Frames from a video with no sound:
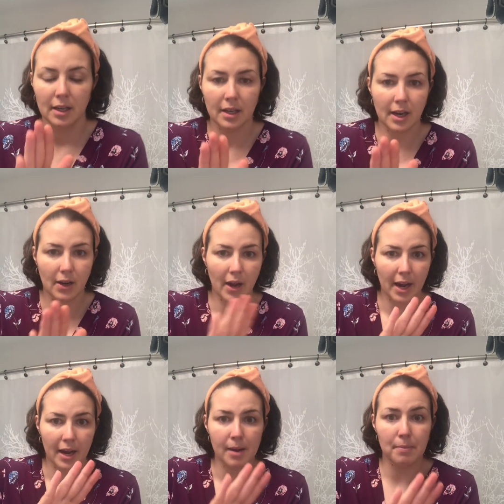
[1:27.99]
Now
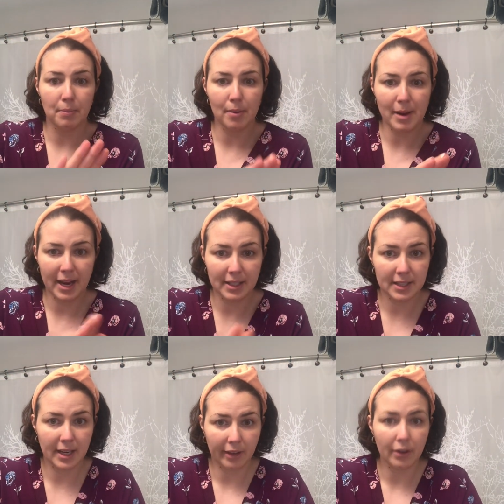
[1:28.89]
I put my hands
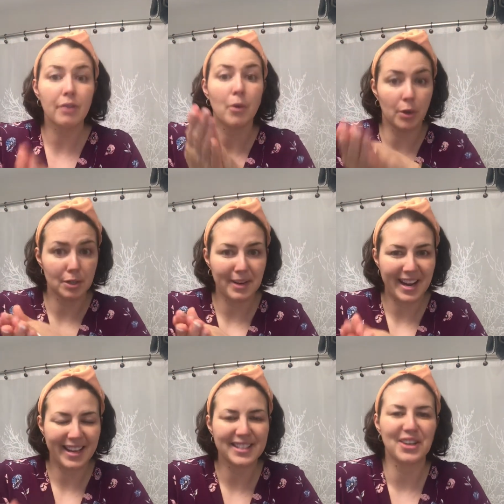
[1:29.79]
together. Of course my
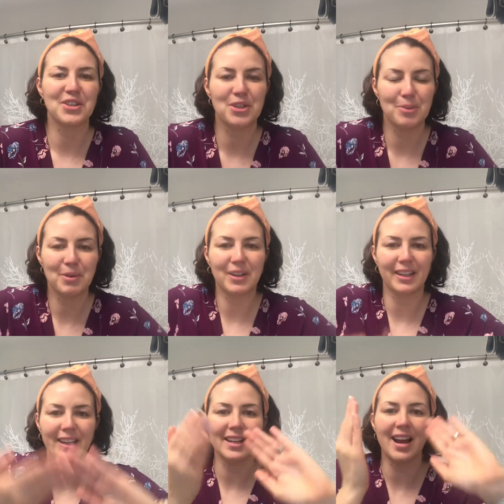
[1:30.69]
hands are super
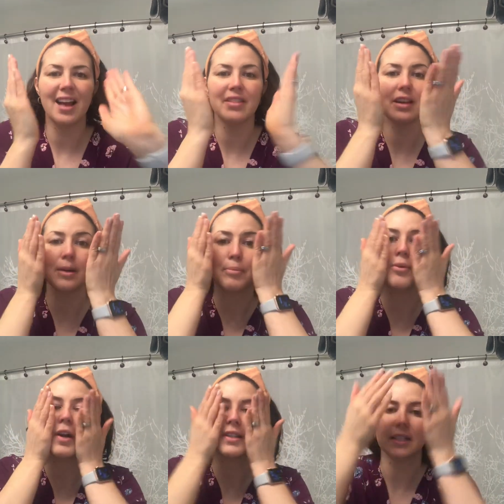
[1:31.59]
clean, and then I
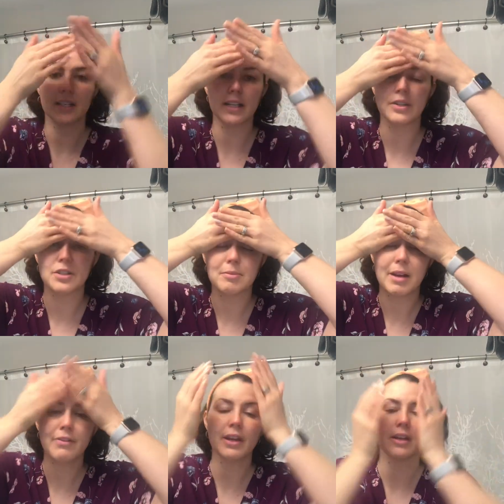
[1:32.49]
press it into
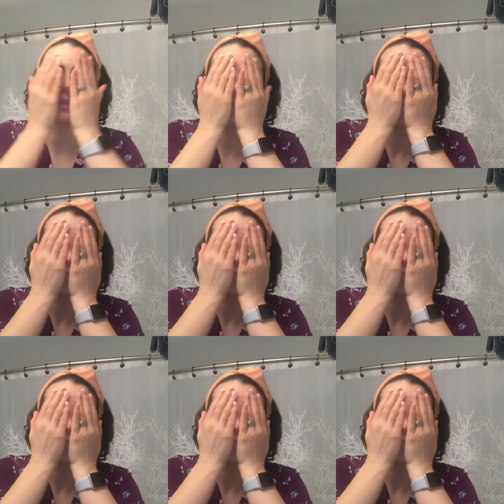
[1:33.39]
my face.